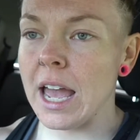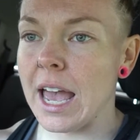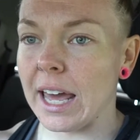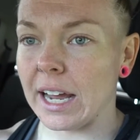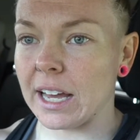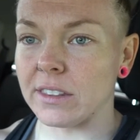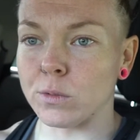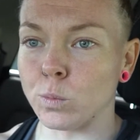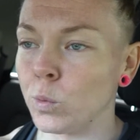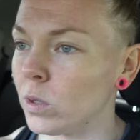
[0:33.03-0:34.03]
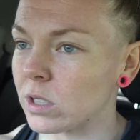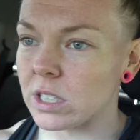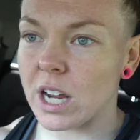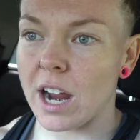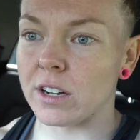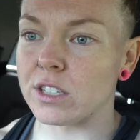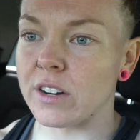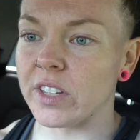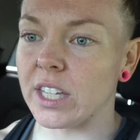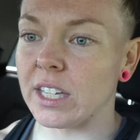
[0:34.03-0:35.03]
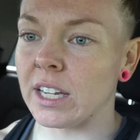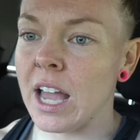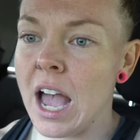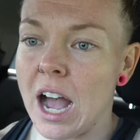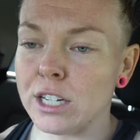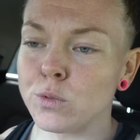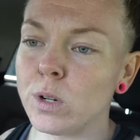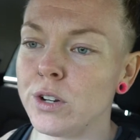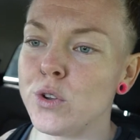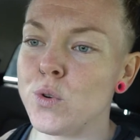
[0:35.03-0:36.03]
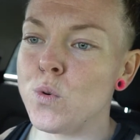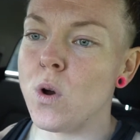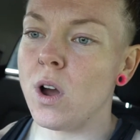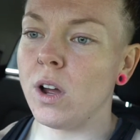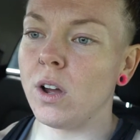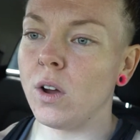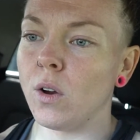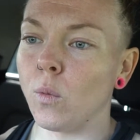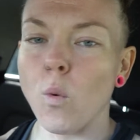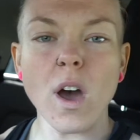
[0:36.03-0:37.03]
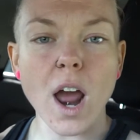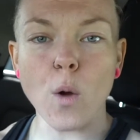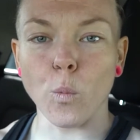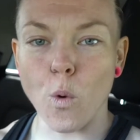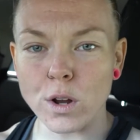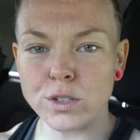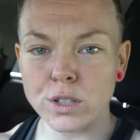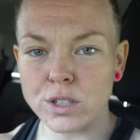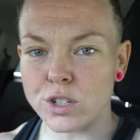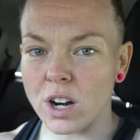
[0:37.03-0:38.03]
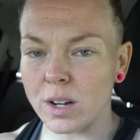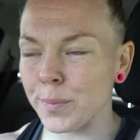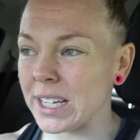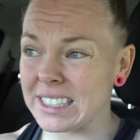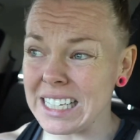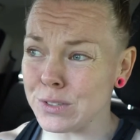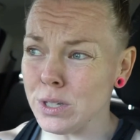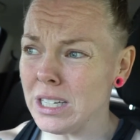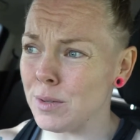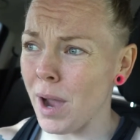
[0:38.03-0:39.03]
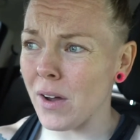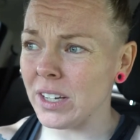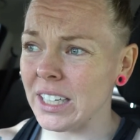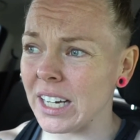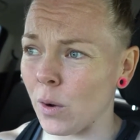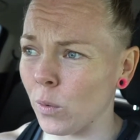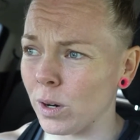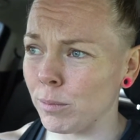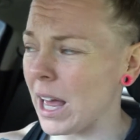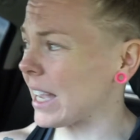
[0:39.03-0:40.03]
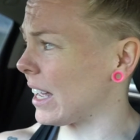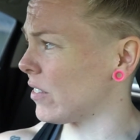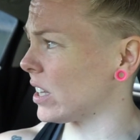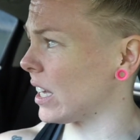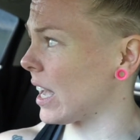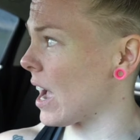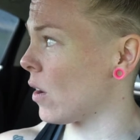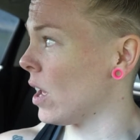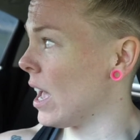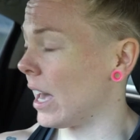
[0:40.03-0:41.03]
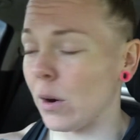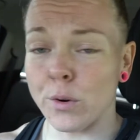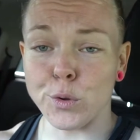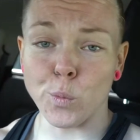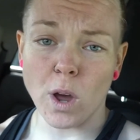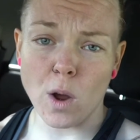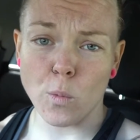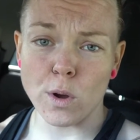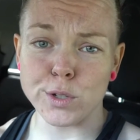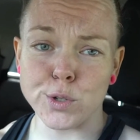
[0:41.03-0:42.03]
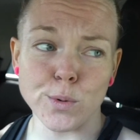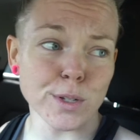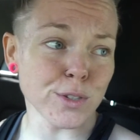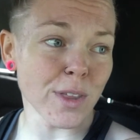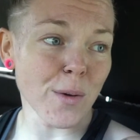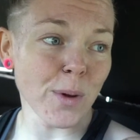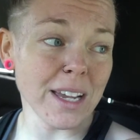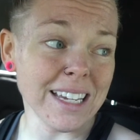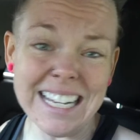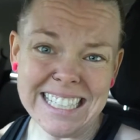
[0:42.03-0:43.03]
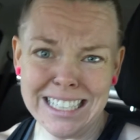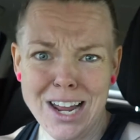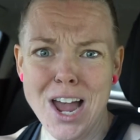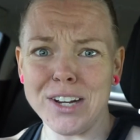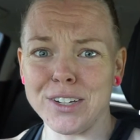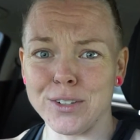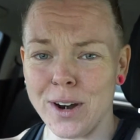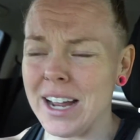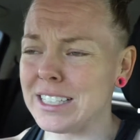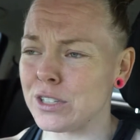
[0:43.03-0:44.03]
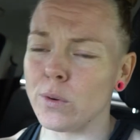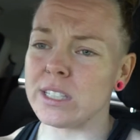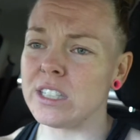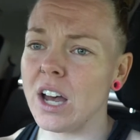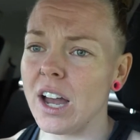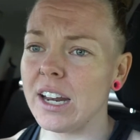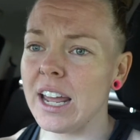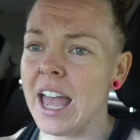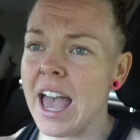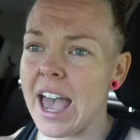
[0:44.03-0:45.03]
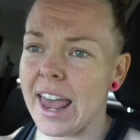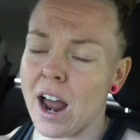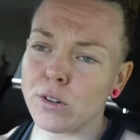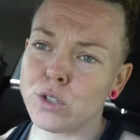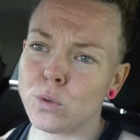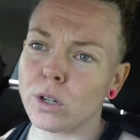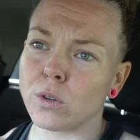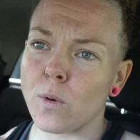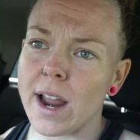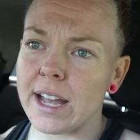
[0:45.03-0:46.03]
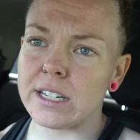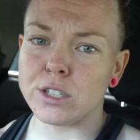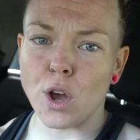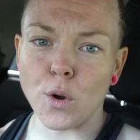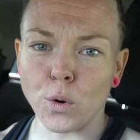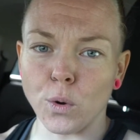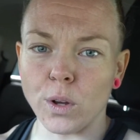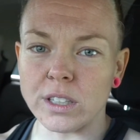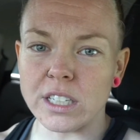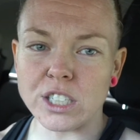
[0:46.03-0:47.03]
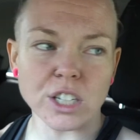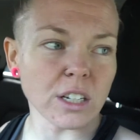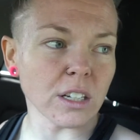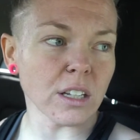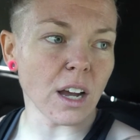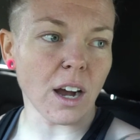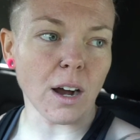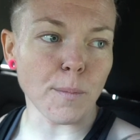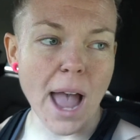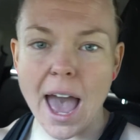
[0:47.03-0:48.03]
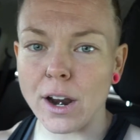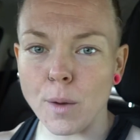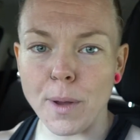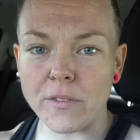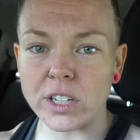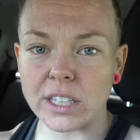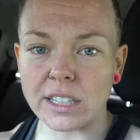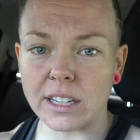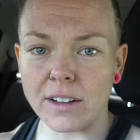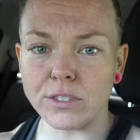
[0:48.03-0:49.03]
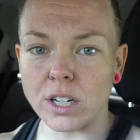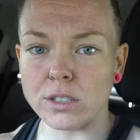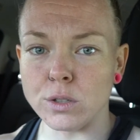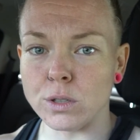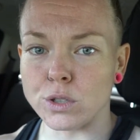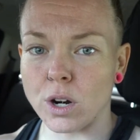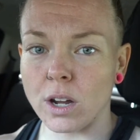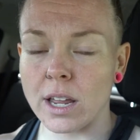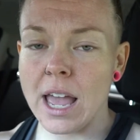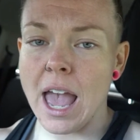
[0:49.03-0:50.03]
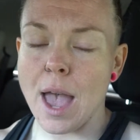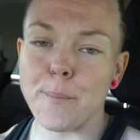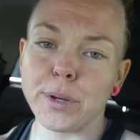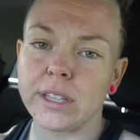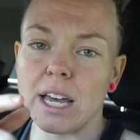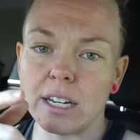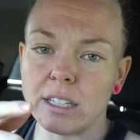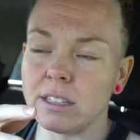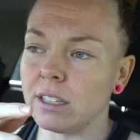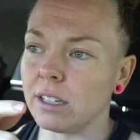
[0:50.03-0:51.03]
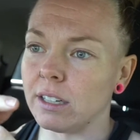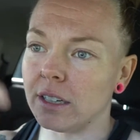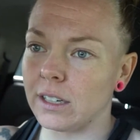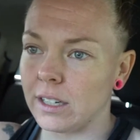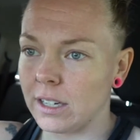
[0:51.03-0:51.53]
and I got the wheels and tires and everything. I just want to do what I want to the truck, because that's really about it. I want to black everything out and I want to do what I want to it, so that way it's done, right? So it's done, and I'll do a grand total addition, add up everything that I've done to the truck and put that in the